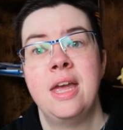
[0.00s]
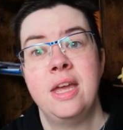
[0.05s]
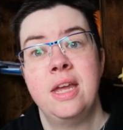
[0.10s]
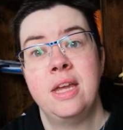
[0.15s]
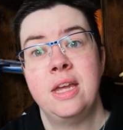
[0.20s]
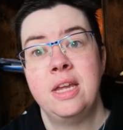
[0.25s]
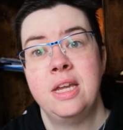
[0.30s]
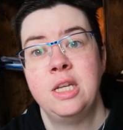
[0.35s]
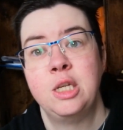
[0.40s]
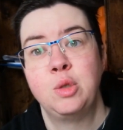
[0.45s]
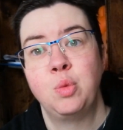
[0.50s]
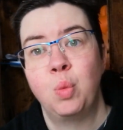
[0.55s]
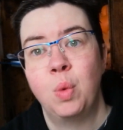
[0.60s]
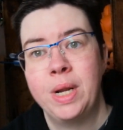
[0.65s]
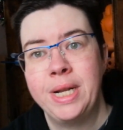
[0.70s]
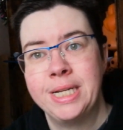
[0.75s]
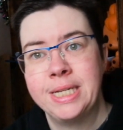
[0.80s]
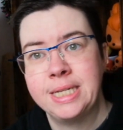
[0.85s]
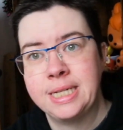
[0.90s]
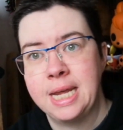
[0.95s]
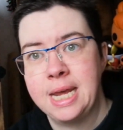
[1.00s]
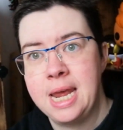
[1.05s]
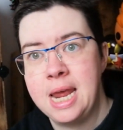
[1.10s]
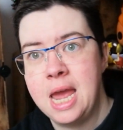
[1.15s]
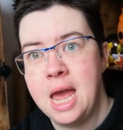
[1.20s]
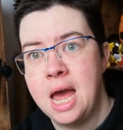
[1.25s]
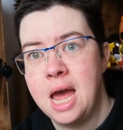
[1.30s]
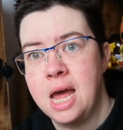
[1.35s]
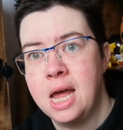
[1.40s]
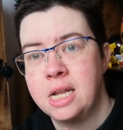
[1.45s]
It is
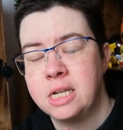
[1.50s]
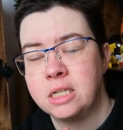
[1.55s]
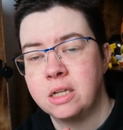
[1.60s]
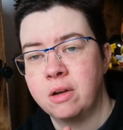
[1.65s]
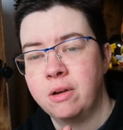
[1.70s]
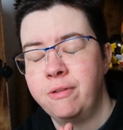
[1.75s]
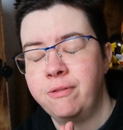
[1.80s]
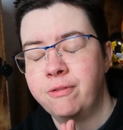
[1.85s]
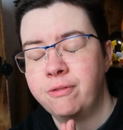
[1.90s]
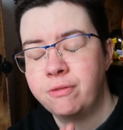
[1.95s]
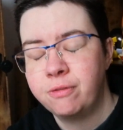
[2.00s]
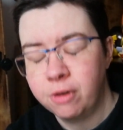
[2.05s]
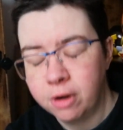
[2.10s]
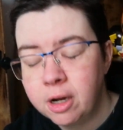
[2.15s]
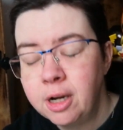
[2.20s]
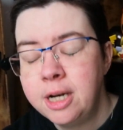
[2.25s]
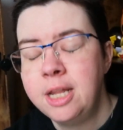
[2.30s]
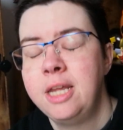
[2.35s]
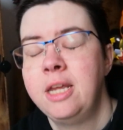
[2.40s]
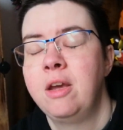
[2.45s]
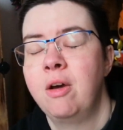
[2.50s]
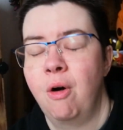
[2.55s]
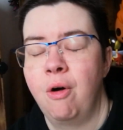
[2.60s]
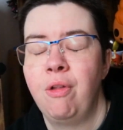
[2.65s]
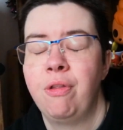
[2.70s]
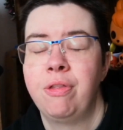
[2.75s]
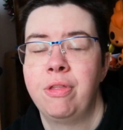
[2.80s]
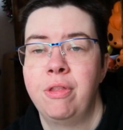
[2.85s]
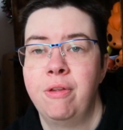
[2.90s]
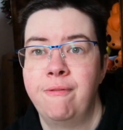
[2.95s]
Wednesday and I've finally
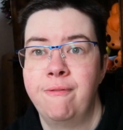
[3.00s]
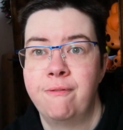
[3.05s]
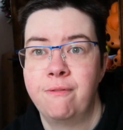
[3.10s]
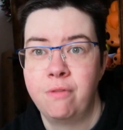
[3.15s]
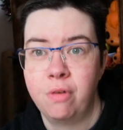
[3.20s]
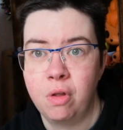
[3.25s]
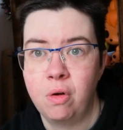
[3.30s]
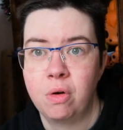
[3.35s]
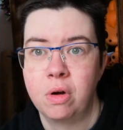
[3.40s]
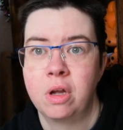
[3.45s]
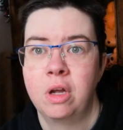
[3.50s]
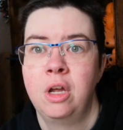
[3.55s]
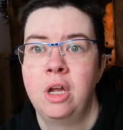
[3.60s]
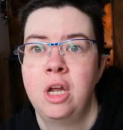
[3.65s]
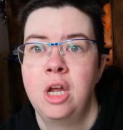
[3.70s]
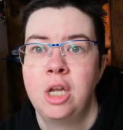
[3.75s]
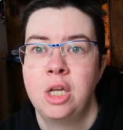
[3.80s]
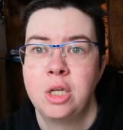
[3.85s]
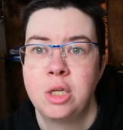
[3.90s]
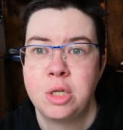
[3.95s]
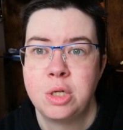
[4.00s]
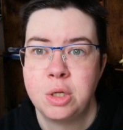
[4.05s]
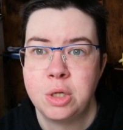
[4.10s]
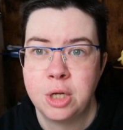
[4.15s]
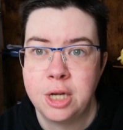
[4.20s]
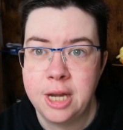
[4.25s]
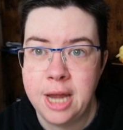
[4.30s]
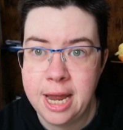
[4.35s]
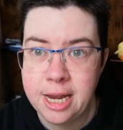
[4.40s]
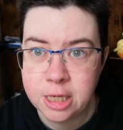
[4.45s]
got the vlog
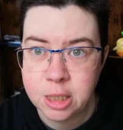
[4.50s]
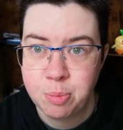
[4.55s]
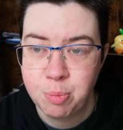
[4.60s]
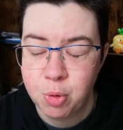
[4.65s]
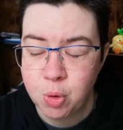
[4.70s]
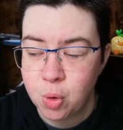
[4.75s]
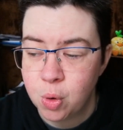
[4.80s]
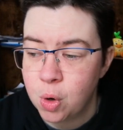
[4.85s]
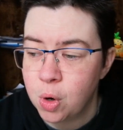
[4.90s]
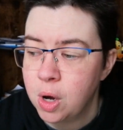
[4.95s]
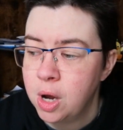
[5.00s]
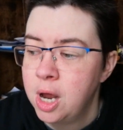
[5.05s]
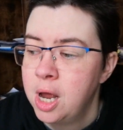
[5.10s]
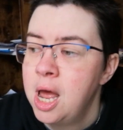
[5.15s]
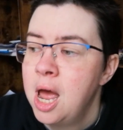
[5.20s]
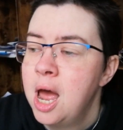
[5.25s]
to export,